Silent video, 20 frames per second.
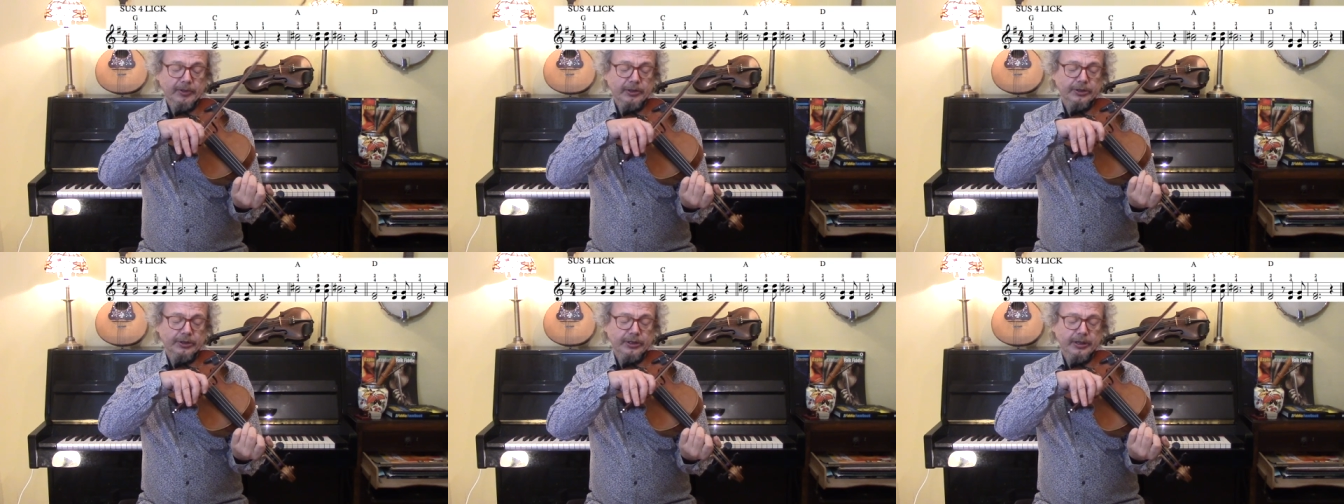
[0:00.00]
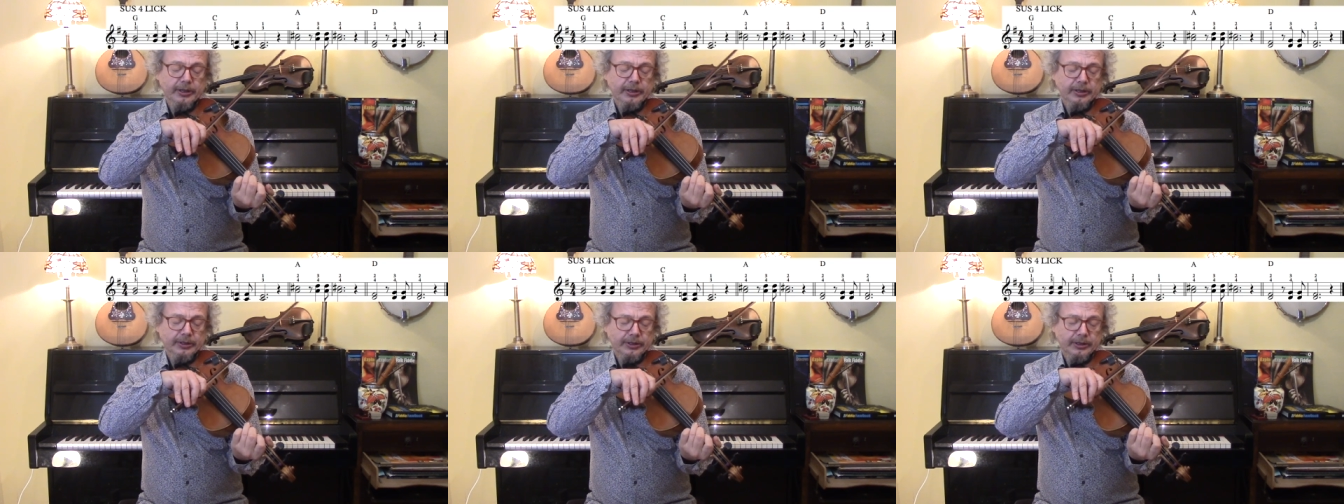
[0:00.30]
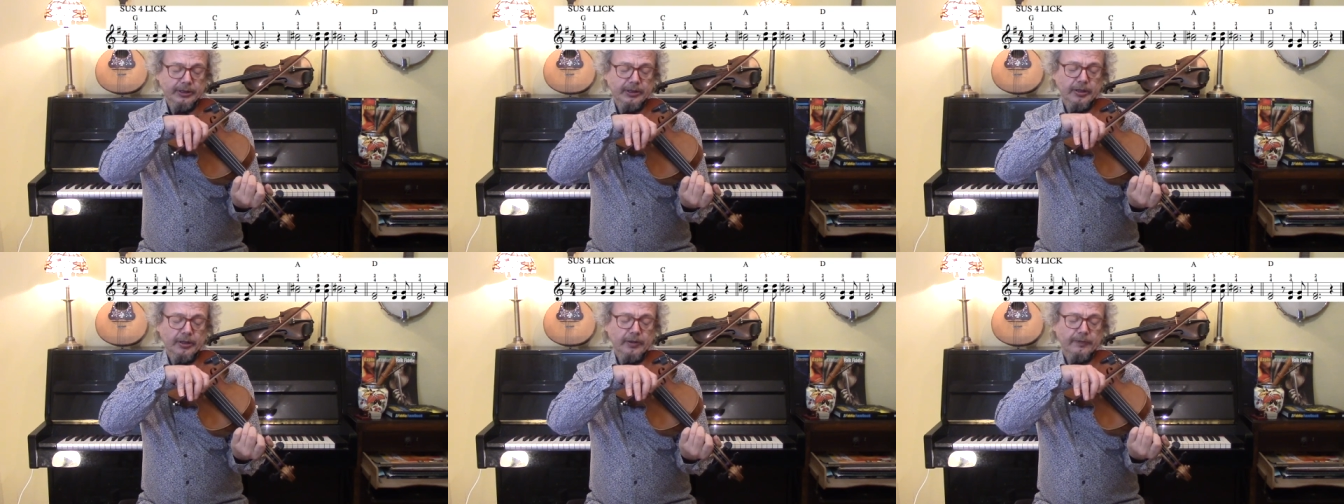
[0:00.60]
The C,
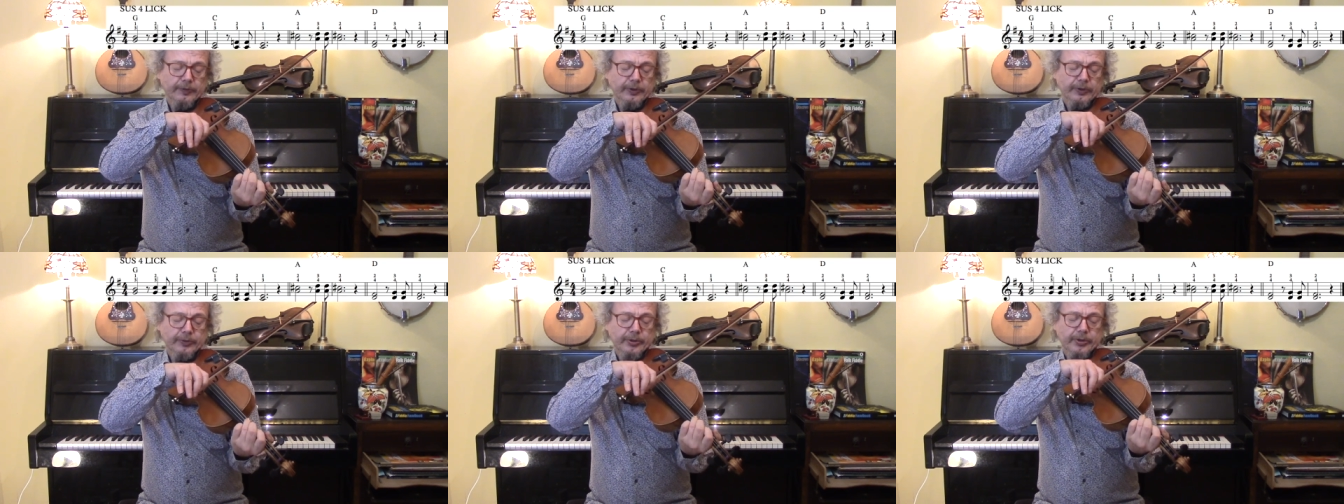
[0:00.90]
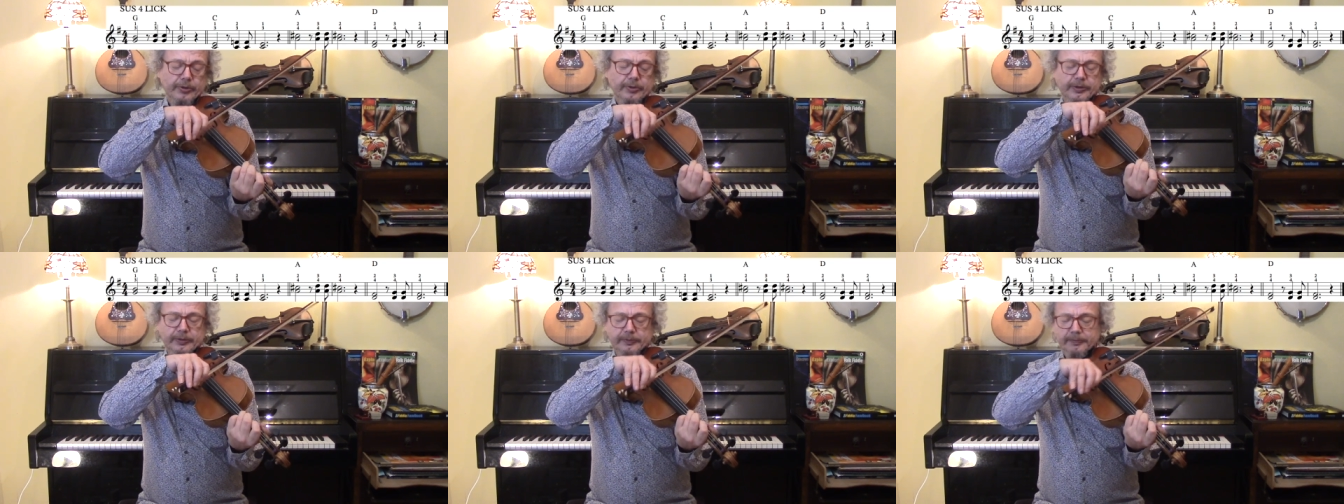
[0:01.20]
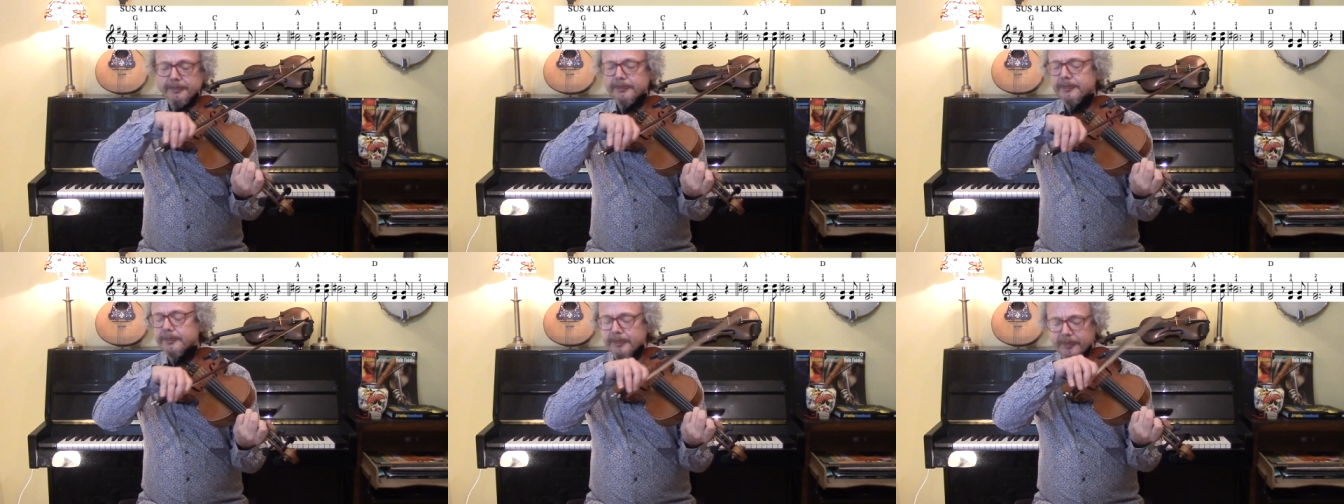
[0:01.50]
C note for the root,
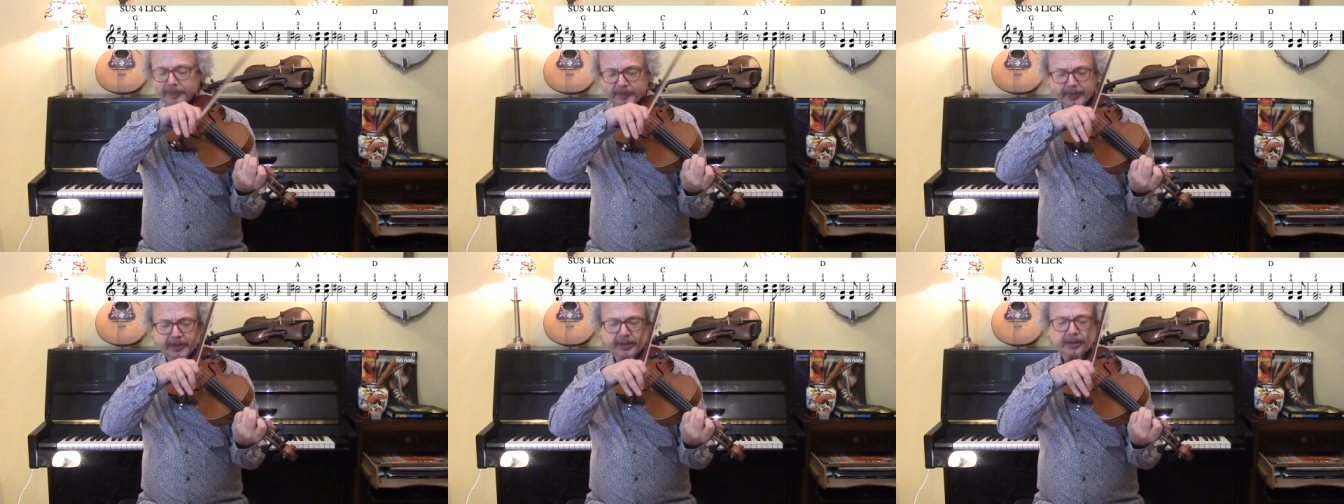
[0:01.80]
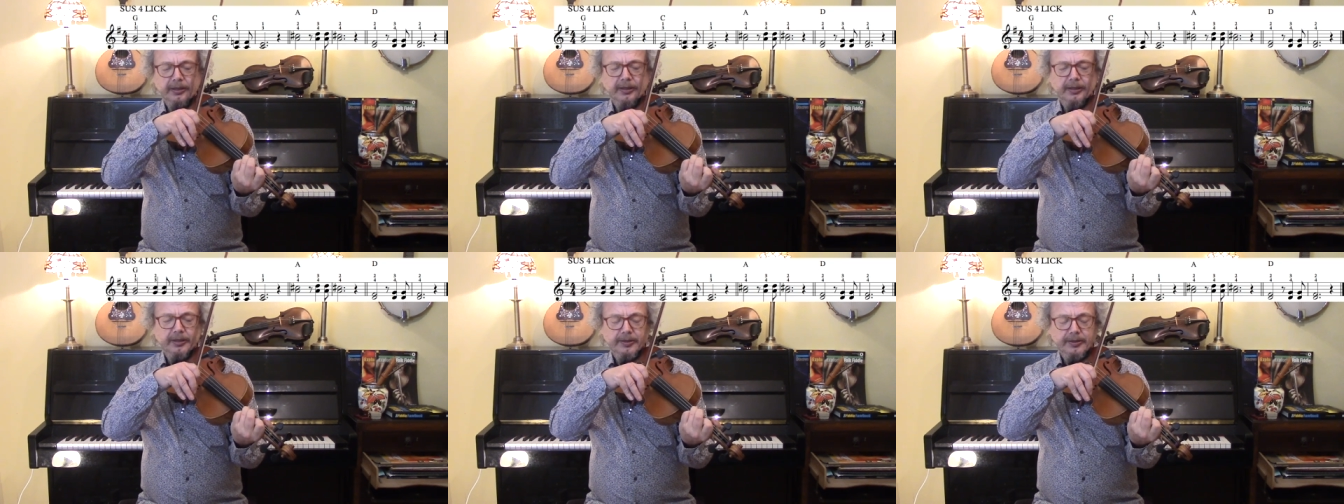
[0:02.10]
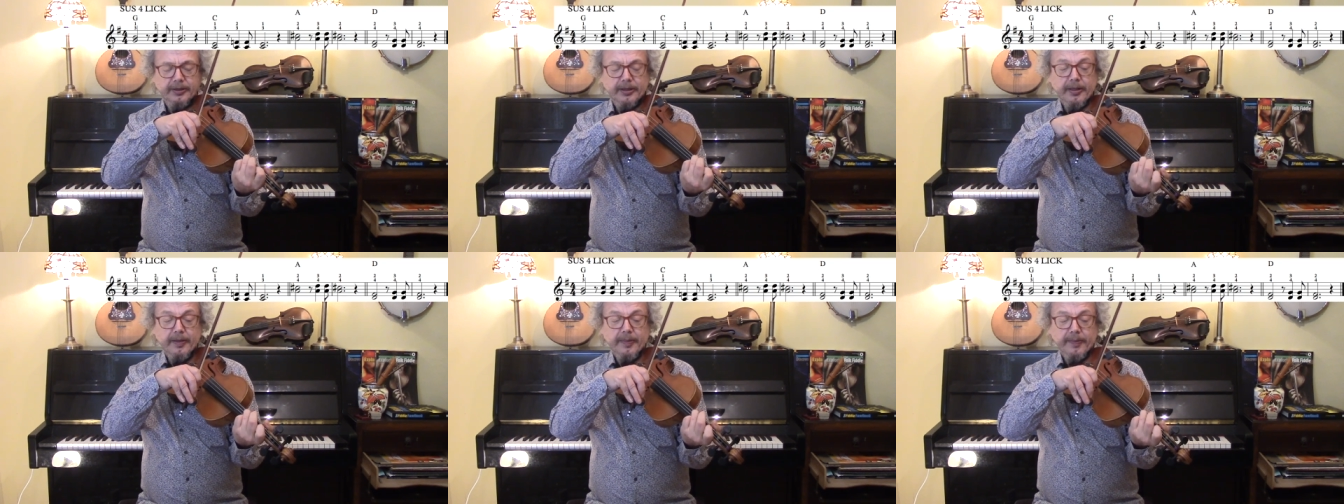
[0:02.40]

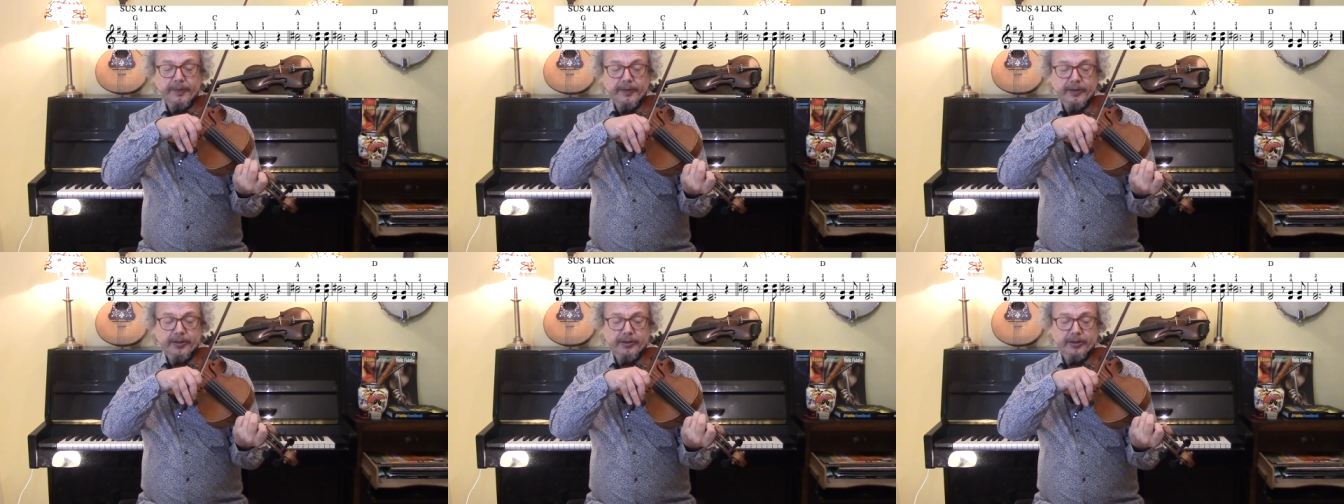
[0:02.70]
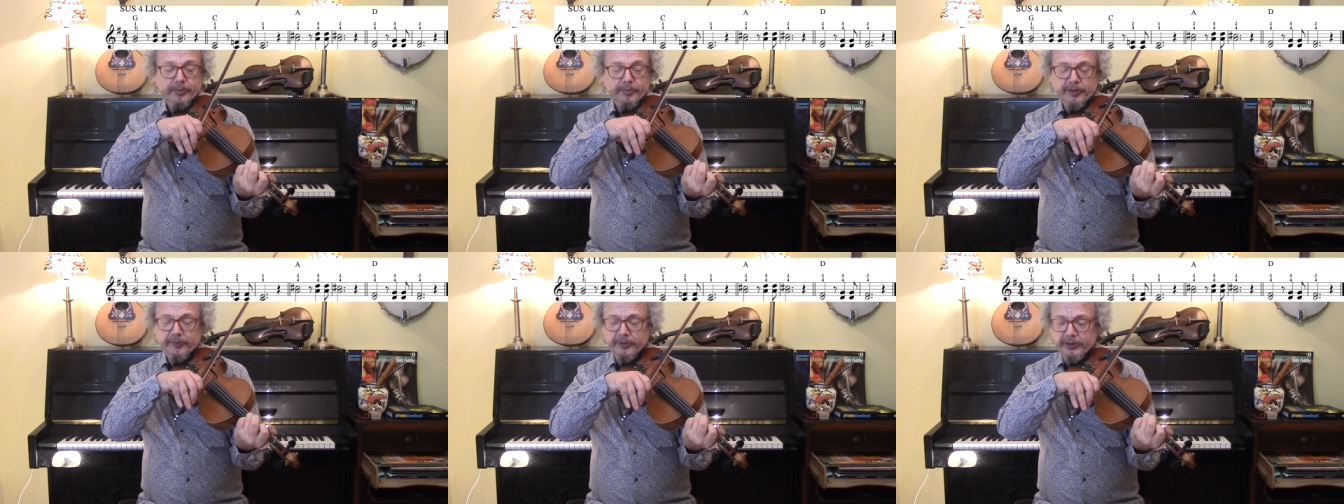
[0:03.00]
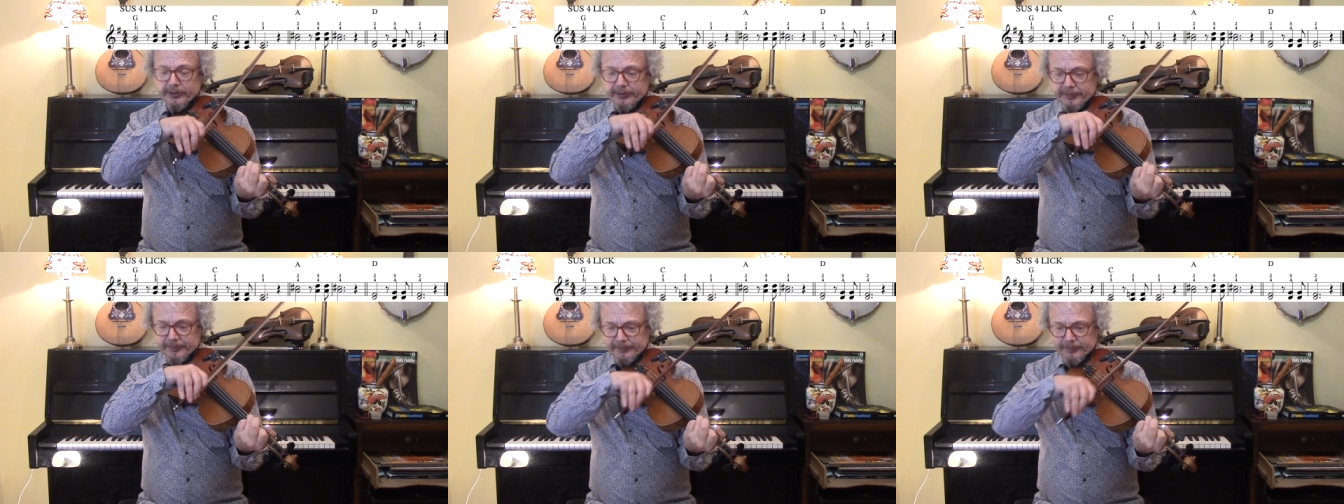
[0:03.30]
the third above
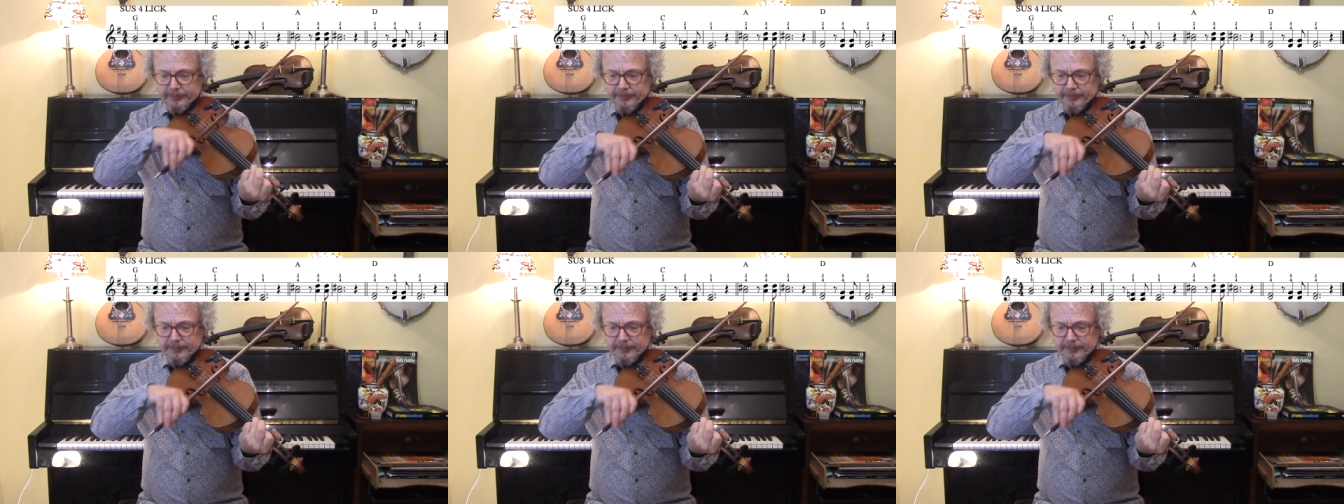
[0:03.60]
it,